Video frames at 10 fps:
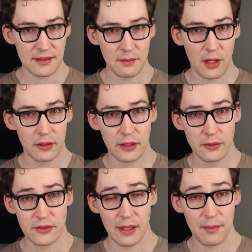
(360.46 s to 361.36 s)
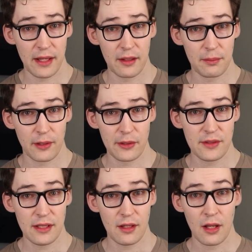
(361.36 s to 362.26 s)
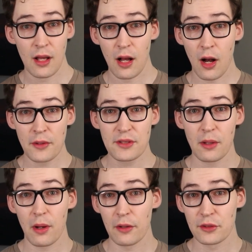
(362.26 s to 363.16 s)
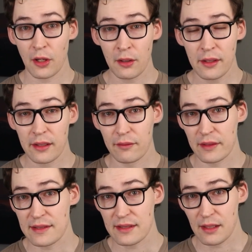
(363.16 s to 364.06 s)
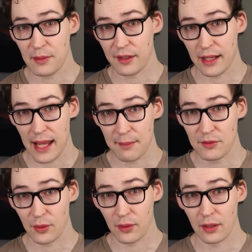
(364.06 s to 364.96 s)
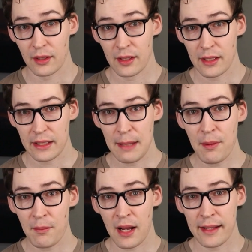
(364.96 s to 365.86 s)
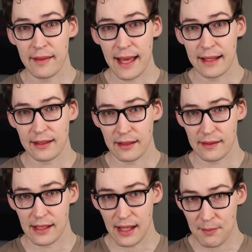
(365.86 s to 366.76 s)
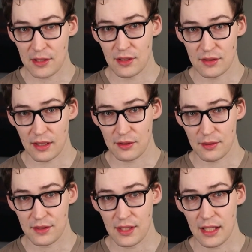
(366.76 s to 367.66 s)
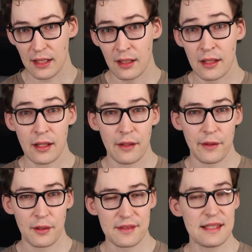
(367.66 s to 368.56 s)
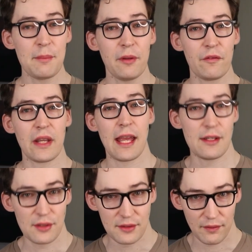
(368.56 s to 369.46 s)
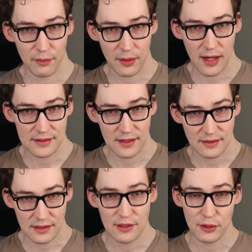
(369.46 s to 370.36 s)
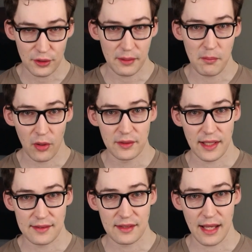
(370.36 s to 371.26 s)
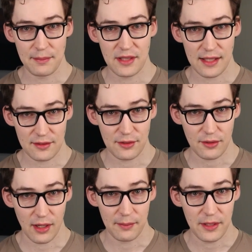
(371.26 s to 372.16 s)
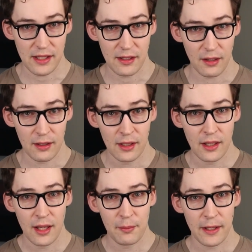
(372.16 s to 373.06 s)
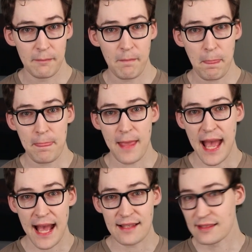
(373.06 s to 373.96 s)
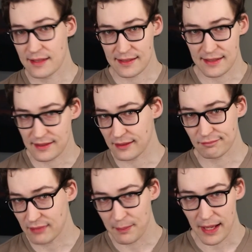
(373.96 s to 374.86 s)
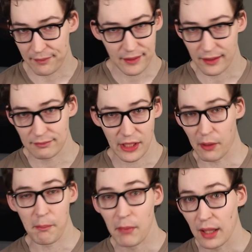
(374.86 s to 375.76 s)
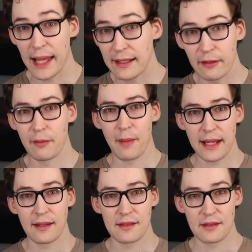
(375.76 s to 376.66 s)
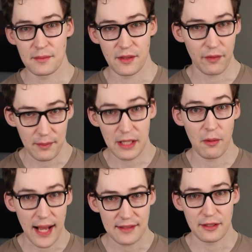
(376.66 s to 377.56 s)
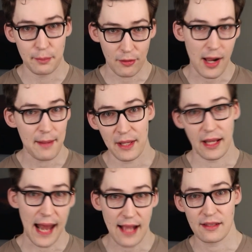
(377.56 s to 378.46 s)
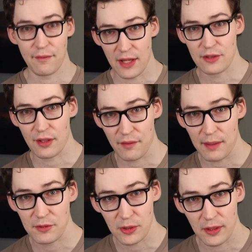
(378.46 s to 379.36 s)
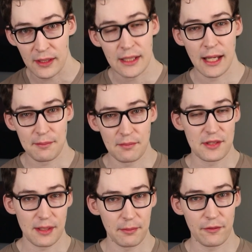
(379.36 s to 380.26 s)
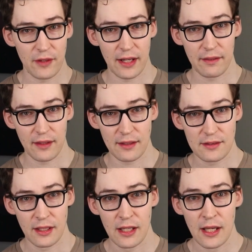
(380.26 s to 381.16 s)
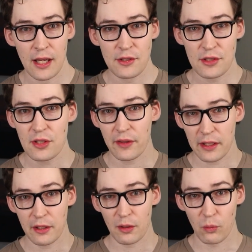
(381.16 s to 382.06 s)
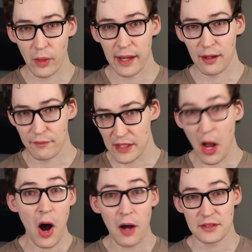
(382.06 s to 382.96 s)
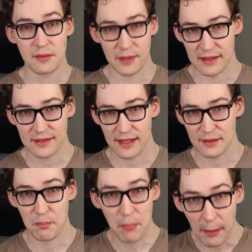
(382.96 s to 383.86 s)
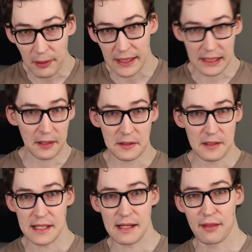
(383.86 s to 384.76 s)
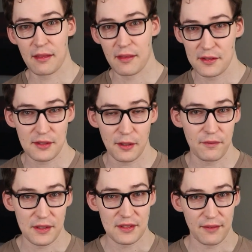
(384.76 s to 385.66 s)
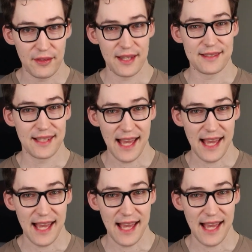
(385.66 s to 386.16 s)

acid molecules that make up protein, also alternatively stimulate mTOR. Keep in mind that in the images that you're seeing, there are simplifications of the process. It's usually multi-steps as described here. But as this isn't about the you know molecular mechanisms of amino acid priming and activation of mTOR, I'm simplifying things just so that you're aware of the awesomeness that's bubbling underneath the surface of this